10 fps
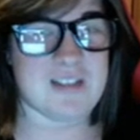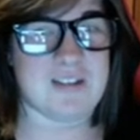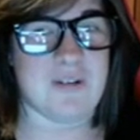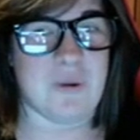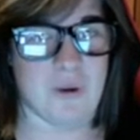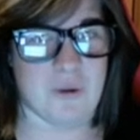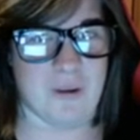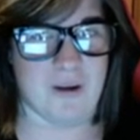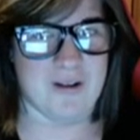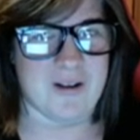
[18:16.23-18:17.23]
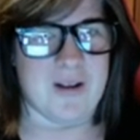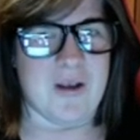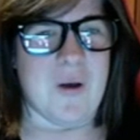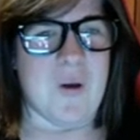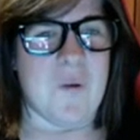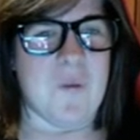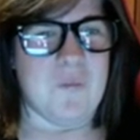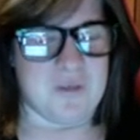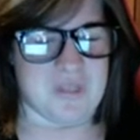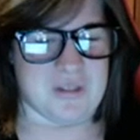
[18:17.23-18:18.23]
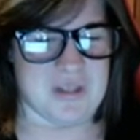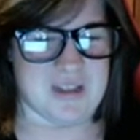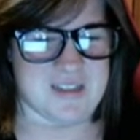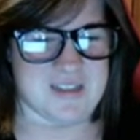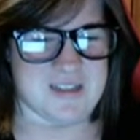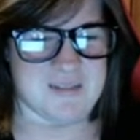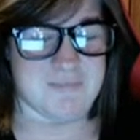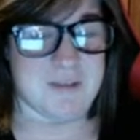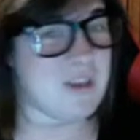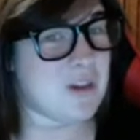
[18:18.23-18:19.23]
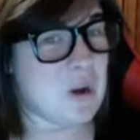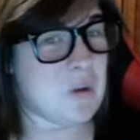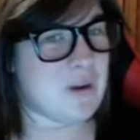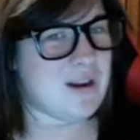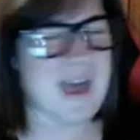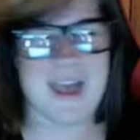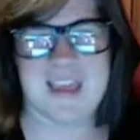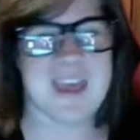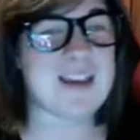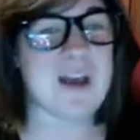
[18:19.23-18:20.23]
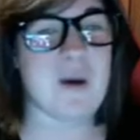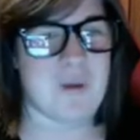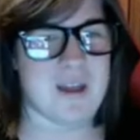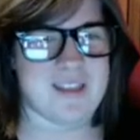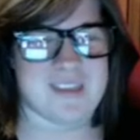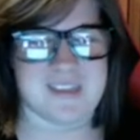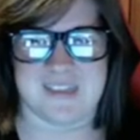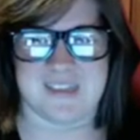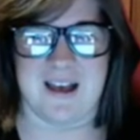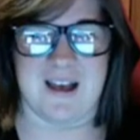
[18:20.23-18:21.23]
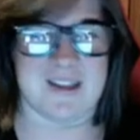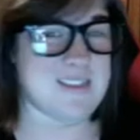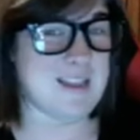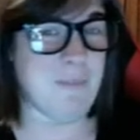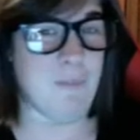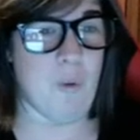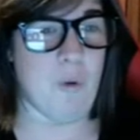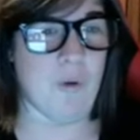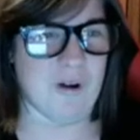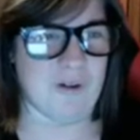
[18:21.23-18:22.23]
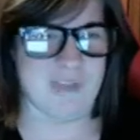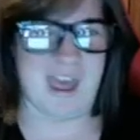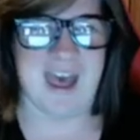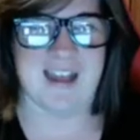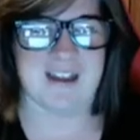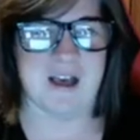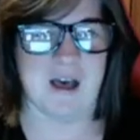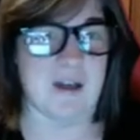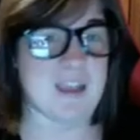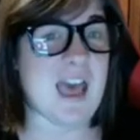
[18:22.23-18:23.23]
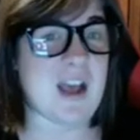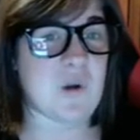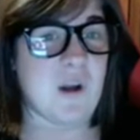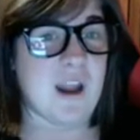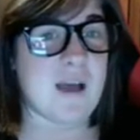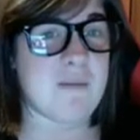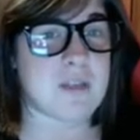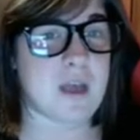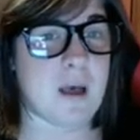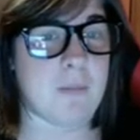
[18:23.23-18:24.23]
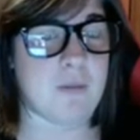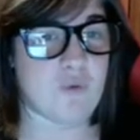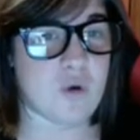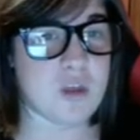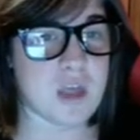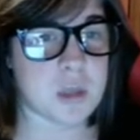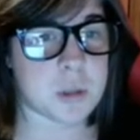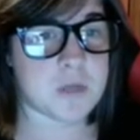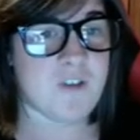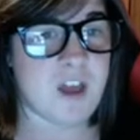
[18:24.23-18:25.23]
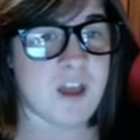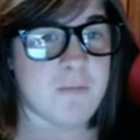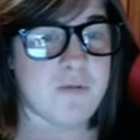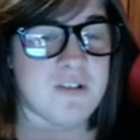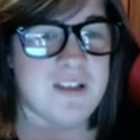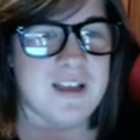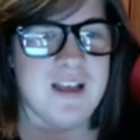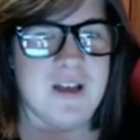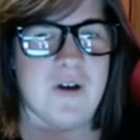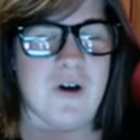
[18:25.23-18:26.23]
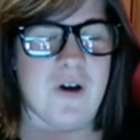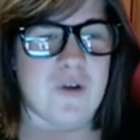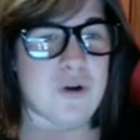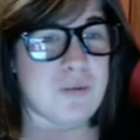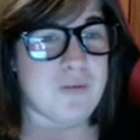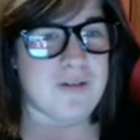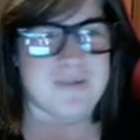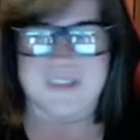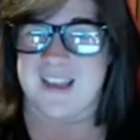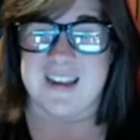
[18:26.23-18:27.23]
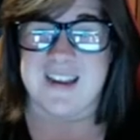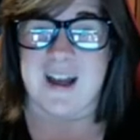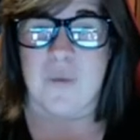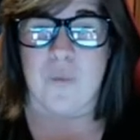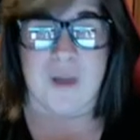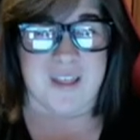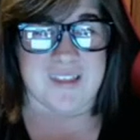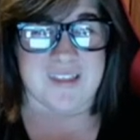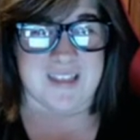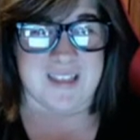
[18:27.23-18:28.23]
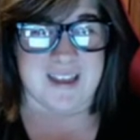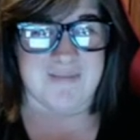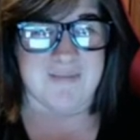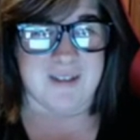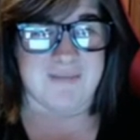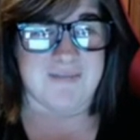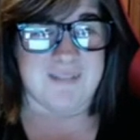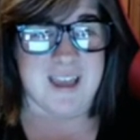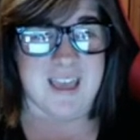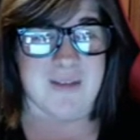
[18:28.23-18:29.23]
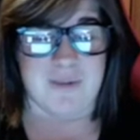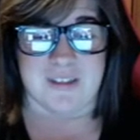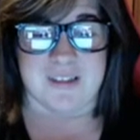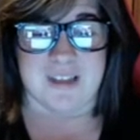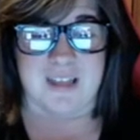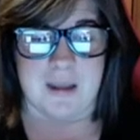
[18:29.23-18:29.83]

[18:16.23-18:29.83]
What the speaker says: Irma with the glasses. But you know what? I cannot wait to see more of Kat Graham's the voice actress for April of her performance. I cannot wait to see that. Yeah, I can't wait to see that.